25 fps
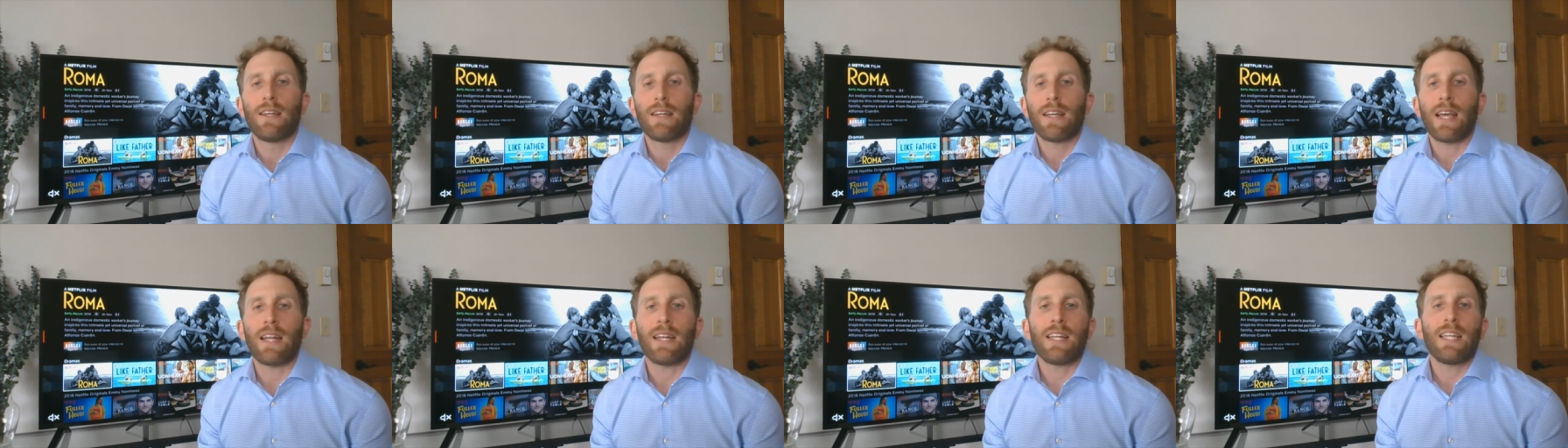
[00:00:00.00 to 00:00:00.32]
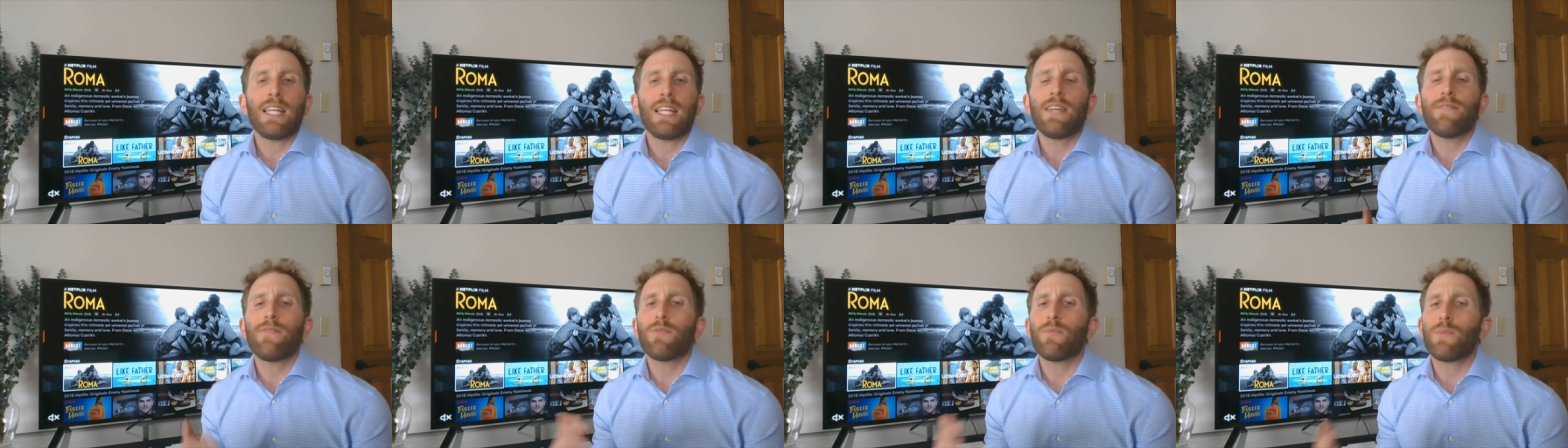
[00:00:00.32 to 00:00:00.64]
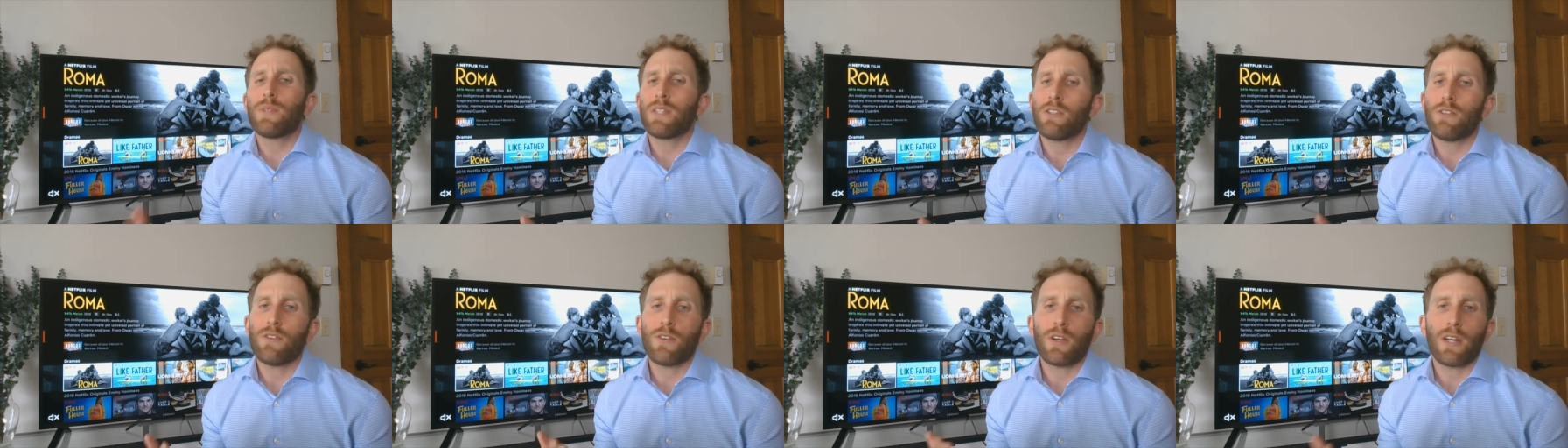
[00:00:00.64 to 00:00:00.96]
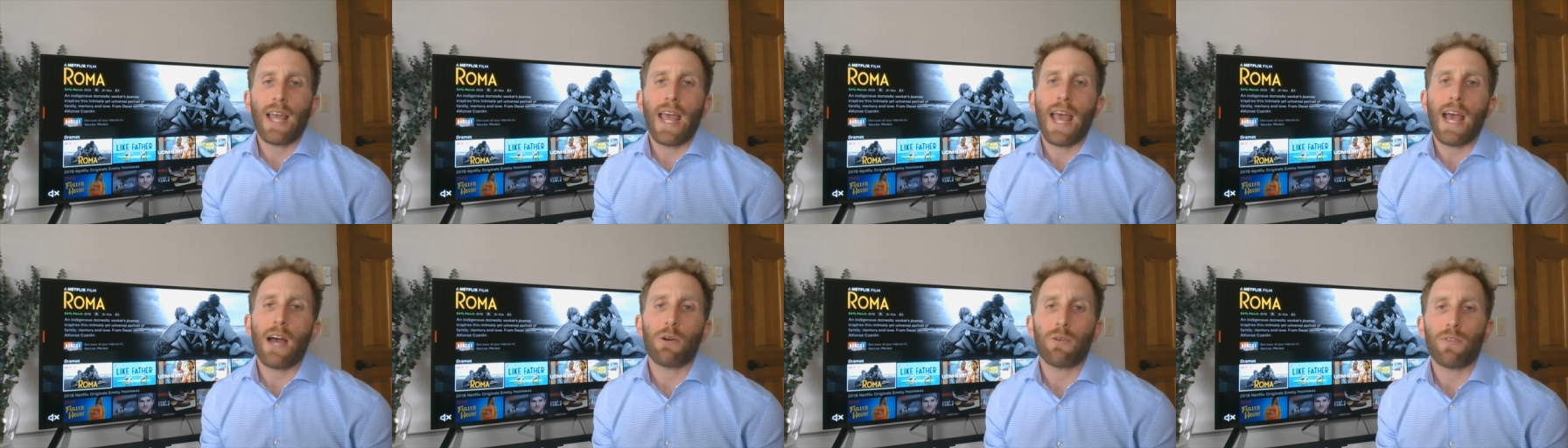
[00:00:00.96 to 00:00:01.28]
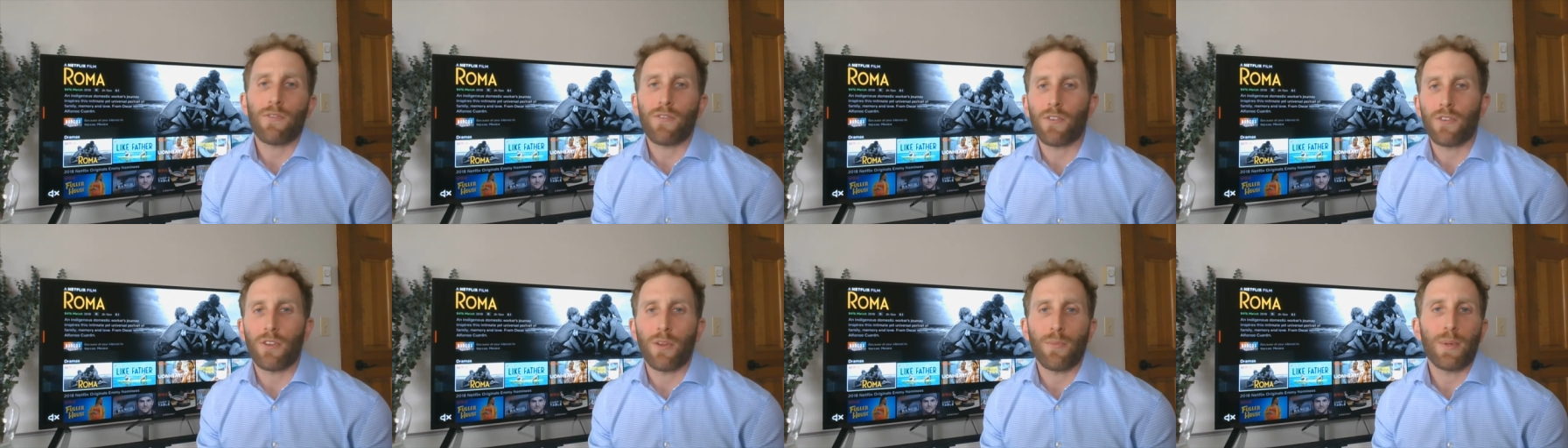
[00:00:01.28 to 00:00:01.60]
And even when you
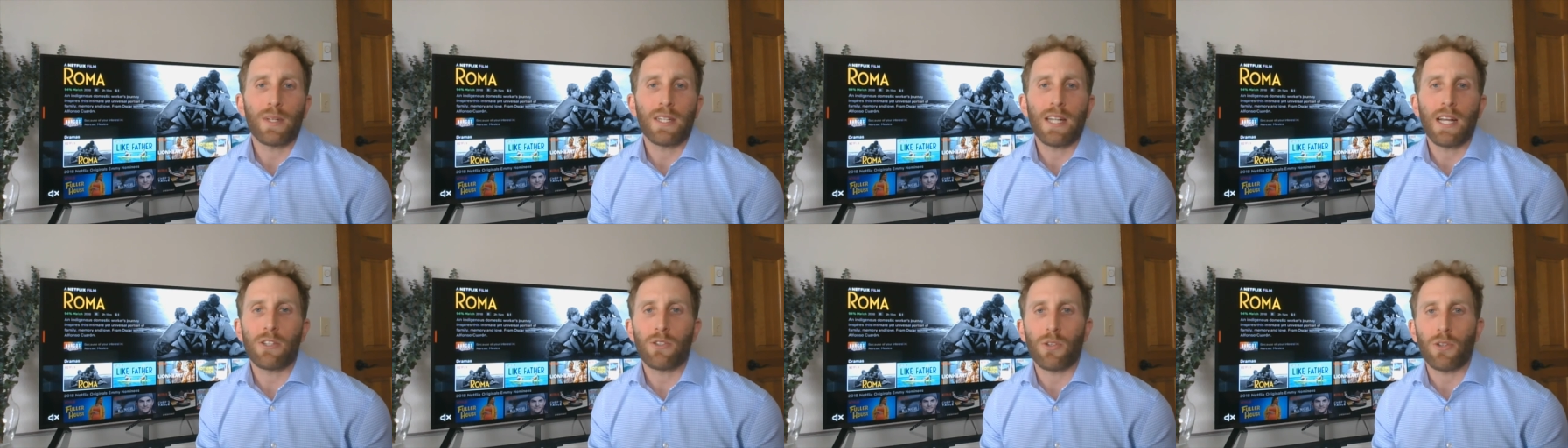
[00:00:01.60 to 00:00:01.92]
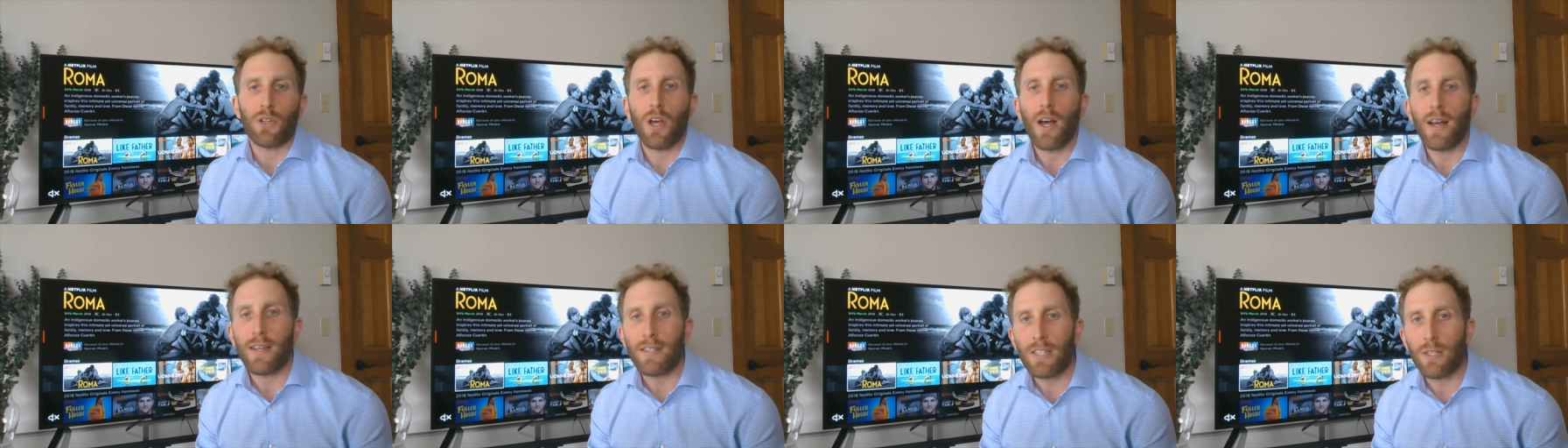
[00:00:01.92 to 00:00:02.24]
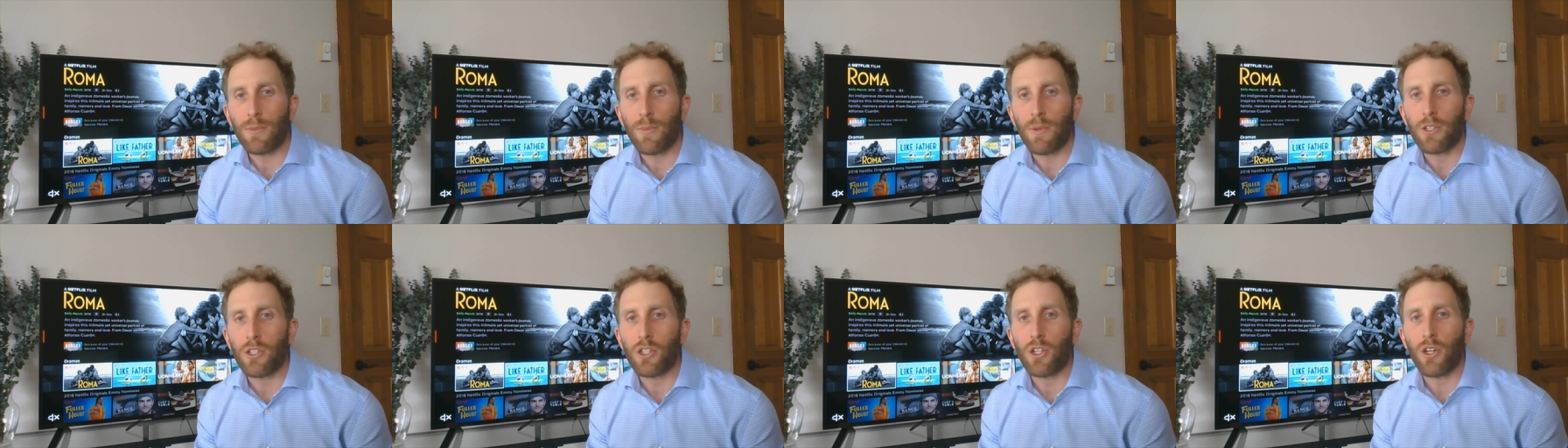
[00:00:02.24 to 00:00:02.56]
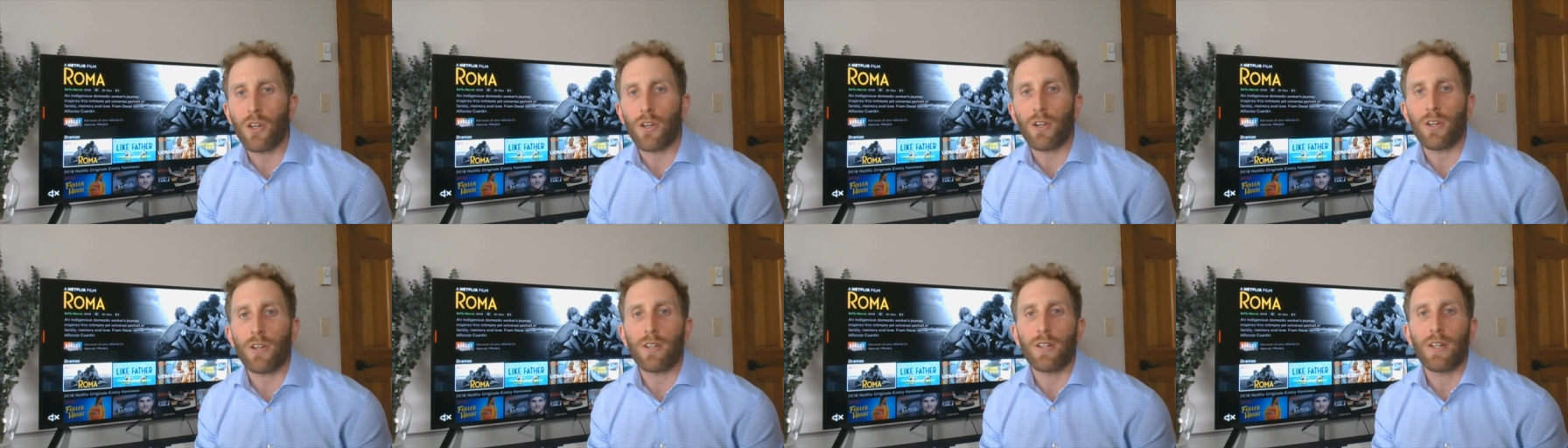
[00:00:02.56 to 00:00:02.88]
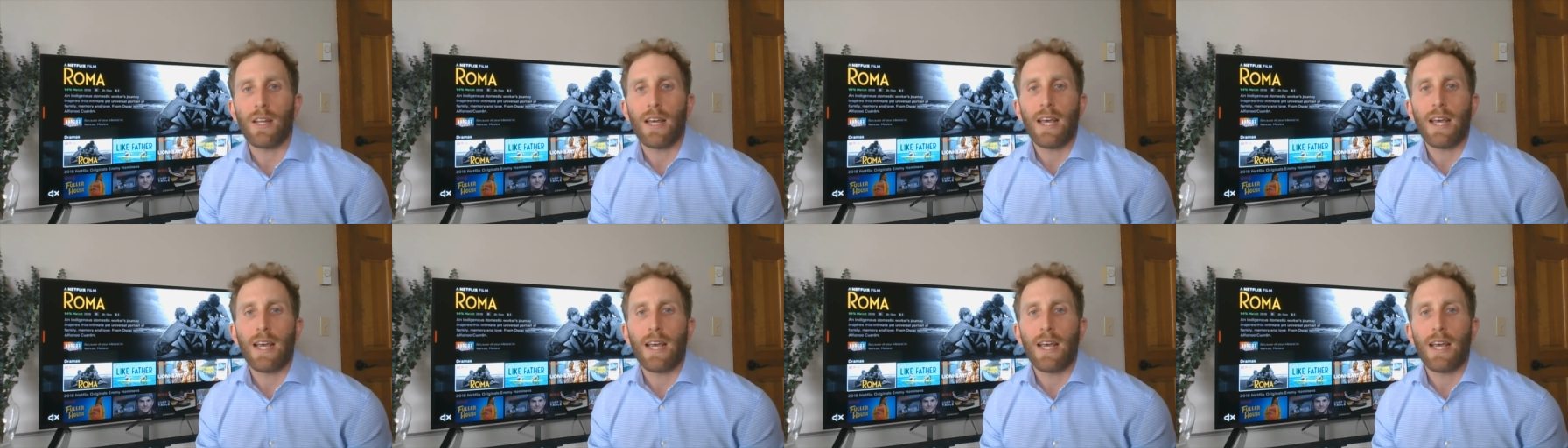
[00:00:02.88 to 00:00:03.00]
account for the potential customer churn